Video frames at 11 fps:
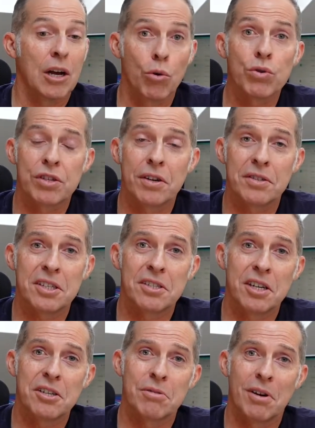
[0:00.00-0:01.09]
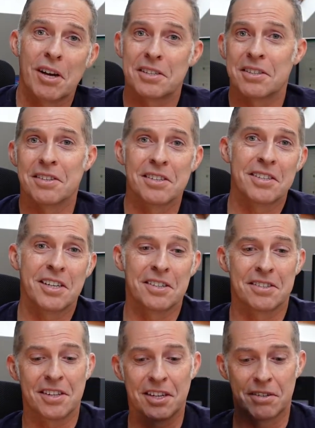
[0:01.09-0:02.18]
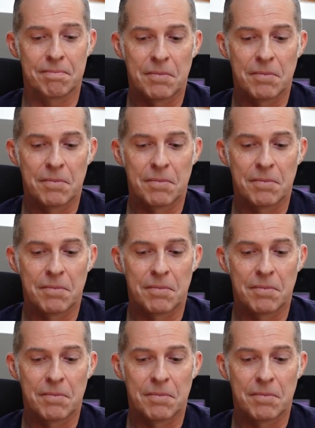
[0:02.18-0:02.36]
also decentralized in the sense that